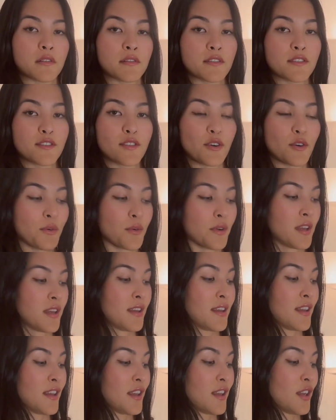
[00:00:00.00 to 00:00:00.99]
So
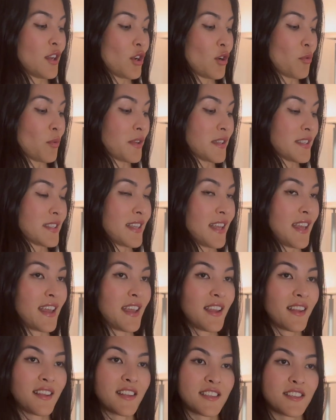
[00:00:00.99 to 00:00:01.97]
we'll
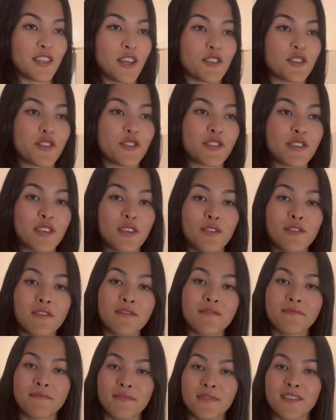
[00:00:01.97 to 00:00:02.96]
say it's not just cute,
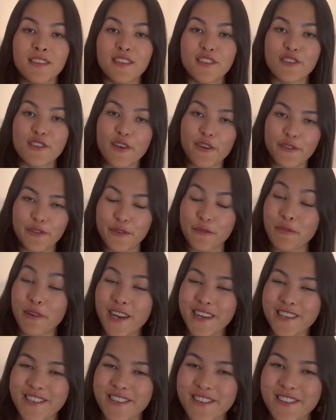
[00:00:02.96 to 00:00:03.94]
it's also
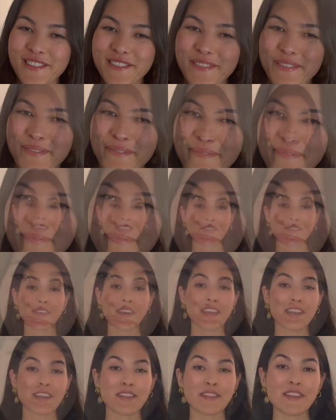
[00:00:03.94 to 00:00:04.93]
practical. And
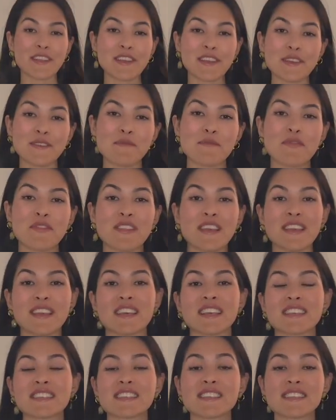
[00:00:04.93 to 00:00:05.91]
finally,
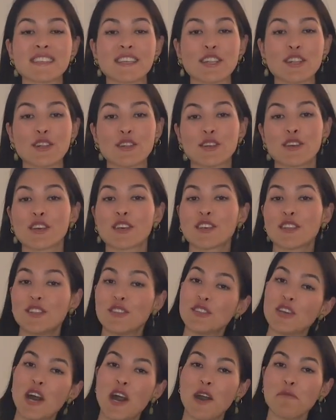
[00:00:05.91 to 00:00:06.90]
the silk
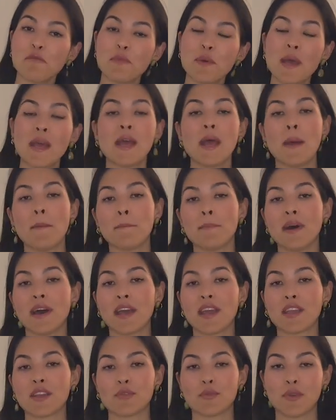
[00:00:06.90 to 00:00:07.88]
top
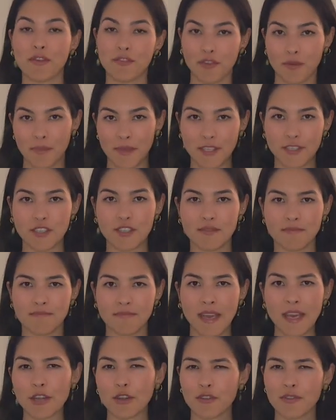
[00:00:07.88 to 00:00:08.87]
by Reformation.
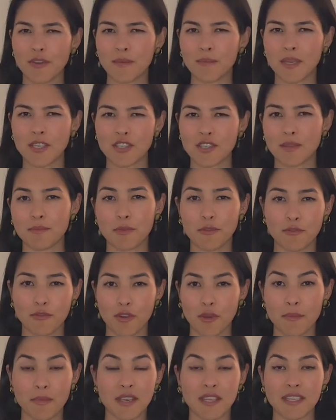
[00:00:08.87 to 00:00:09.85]
I don't know if I mentioned it
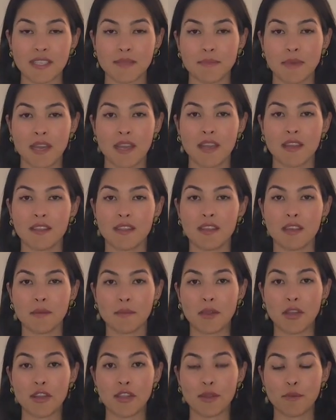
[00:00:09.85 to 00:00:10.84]
before, but it's by the
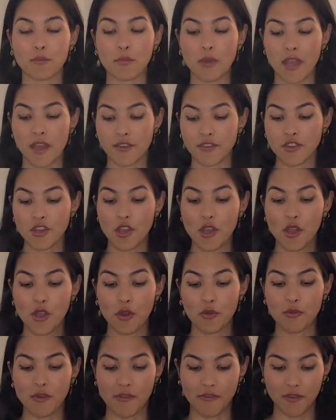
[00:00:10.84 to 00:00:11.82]
American brand
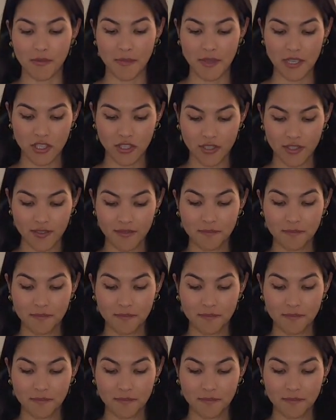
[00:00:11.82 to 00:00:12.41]
Reformation.